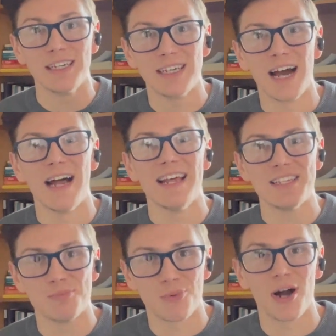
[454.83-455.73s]
God
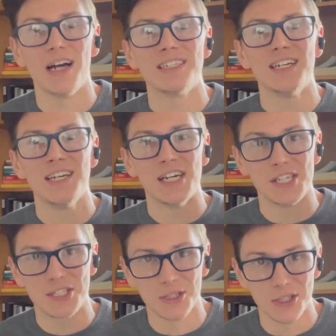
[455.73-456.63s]
has brought a
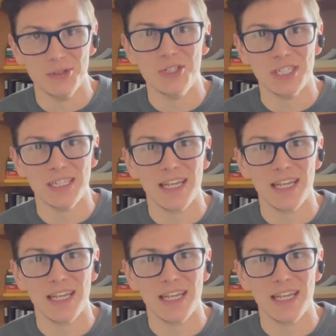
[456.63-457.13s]
solution.